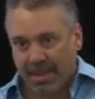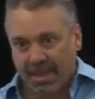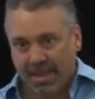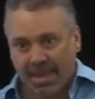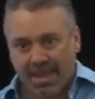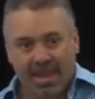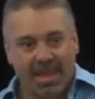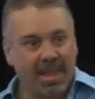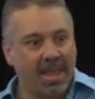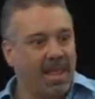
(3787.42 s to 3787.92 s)

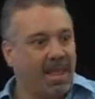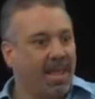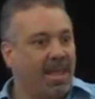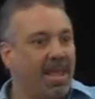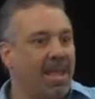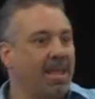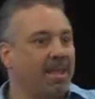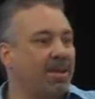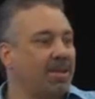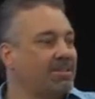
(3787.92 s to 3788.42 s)

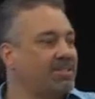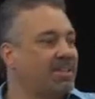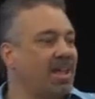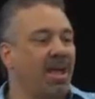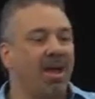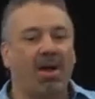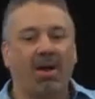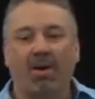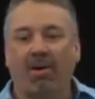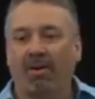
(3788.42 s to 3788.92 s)
He could
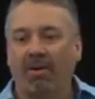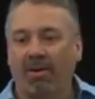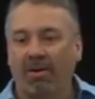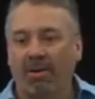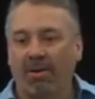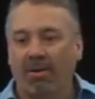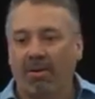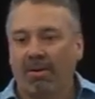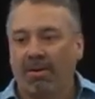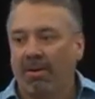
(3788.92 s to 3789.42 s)
tell
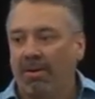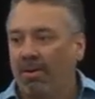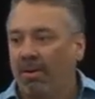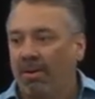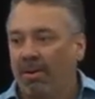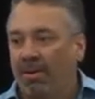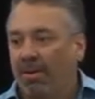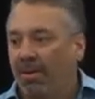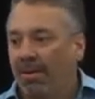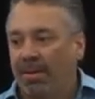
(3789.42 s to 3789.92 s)

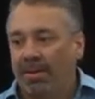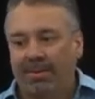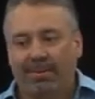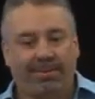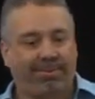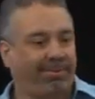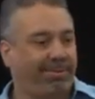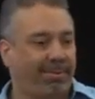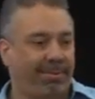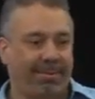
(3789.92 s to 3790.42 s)

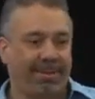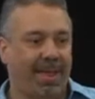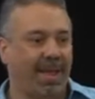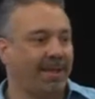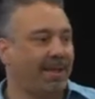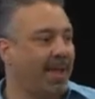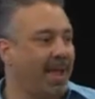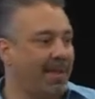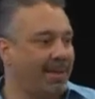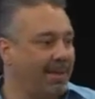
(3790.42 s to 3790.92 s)
that
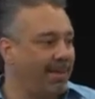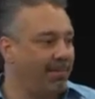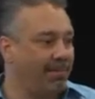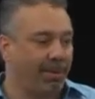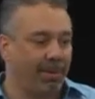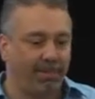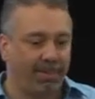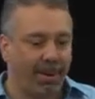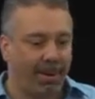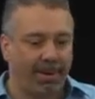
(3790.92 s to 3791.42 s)
guy didn't
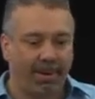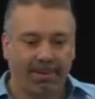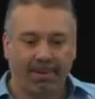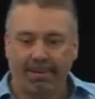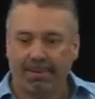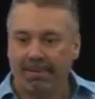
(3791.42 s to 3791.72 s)
prepare.